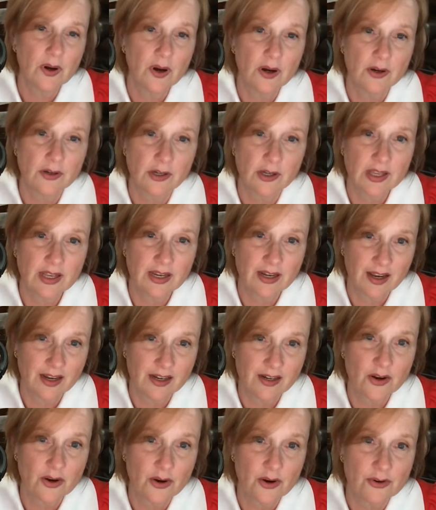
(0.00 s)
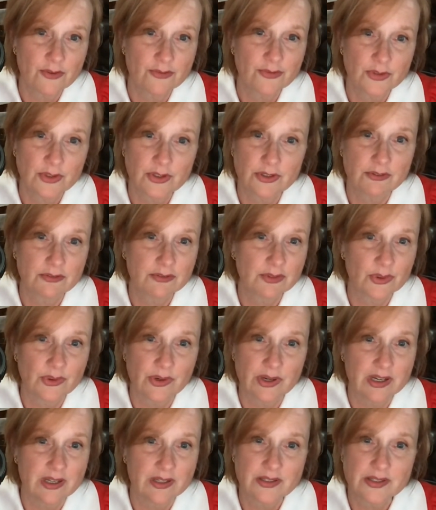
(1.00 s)
all in Idaho for
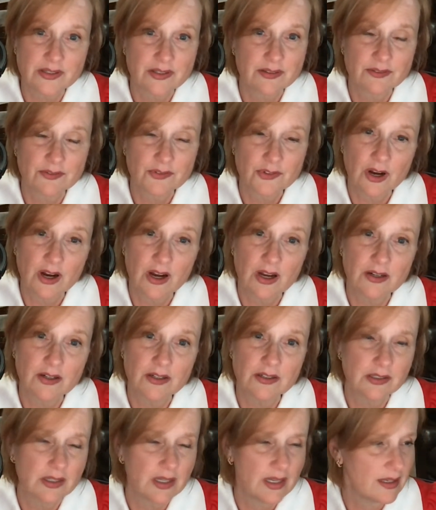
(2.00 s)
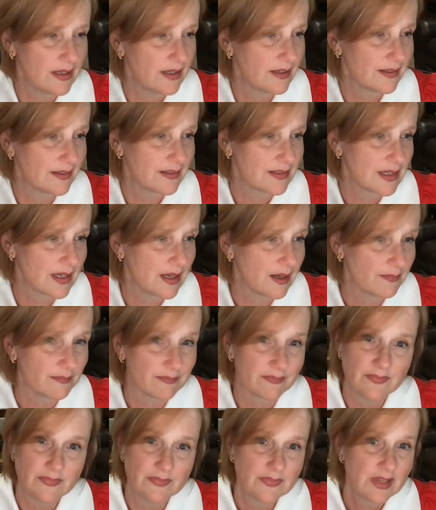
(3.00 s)
Lori's trial, and
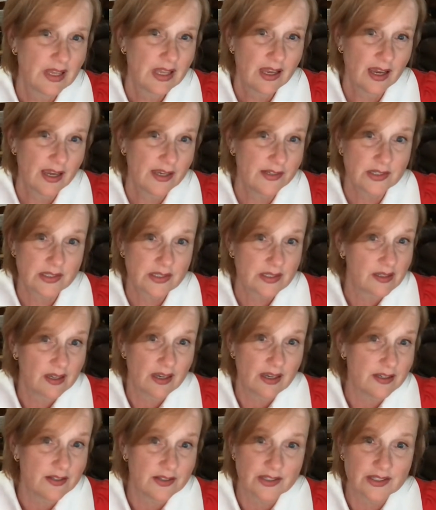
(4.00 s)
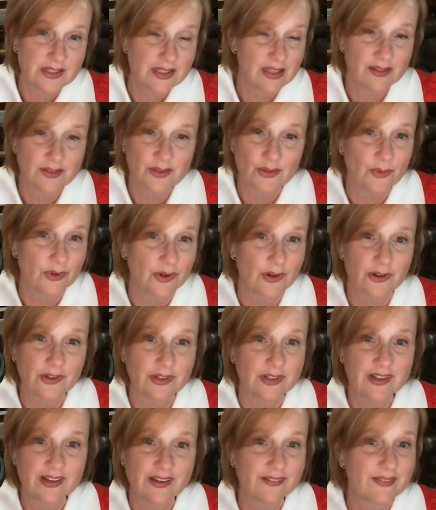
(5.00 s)
I just think the
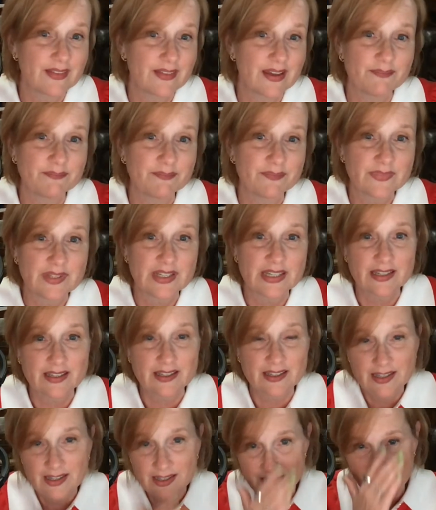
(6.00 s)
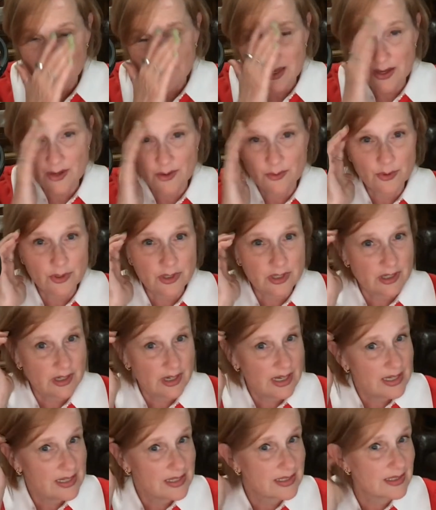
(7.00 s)
world of them. Like they were
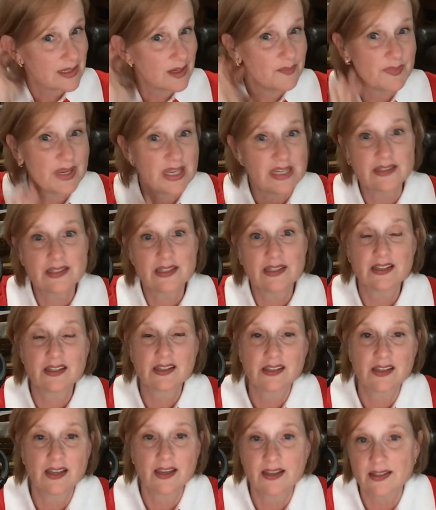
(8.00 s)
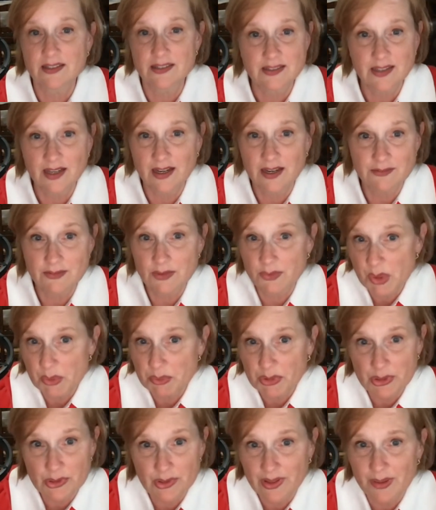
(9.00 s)
as amazing as I
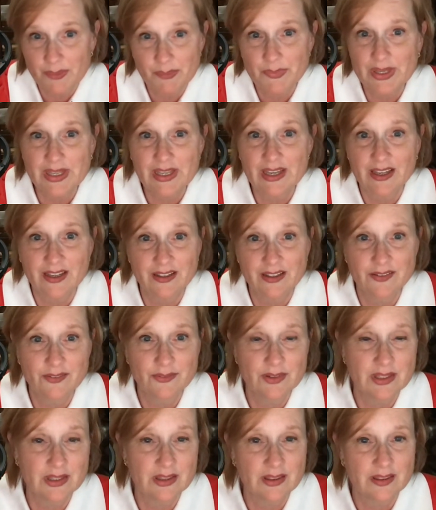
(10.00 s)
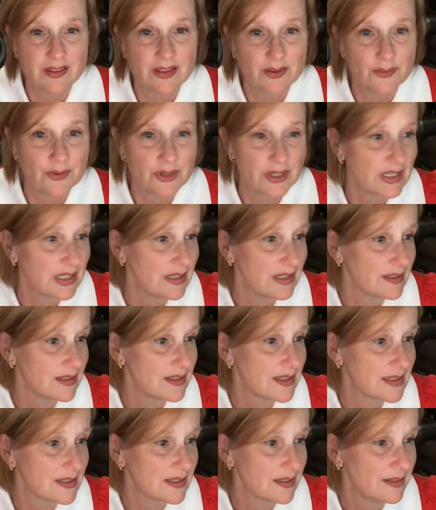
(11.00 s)
remembered them being when they were
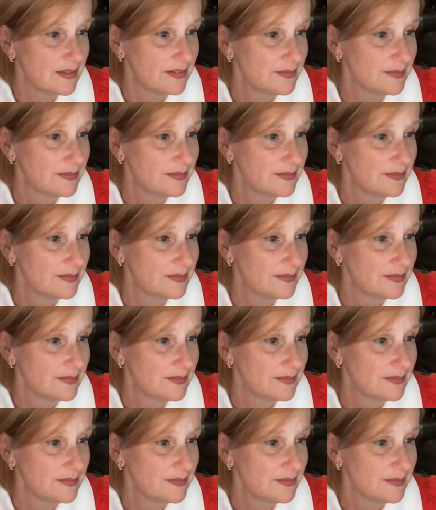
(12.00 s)
kids.